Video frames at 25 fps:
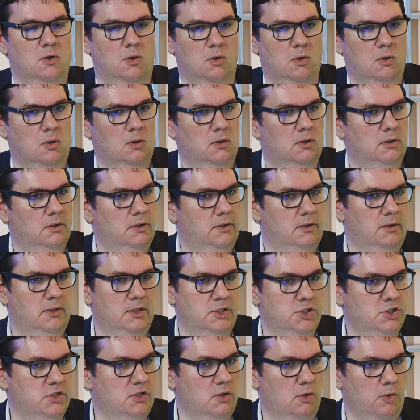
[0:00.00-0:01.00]
whole
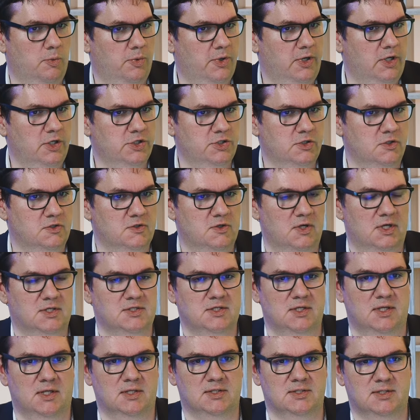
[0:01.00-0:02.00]
digital operations
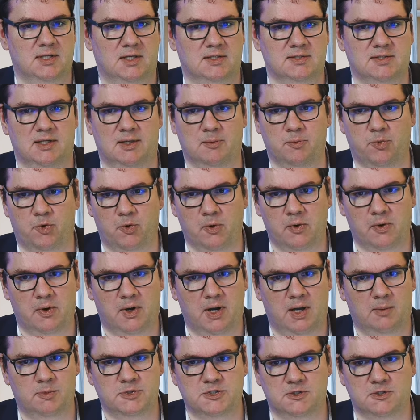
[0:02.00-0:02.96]
resilience testing program.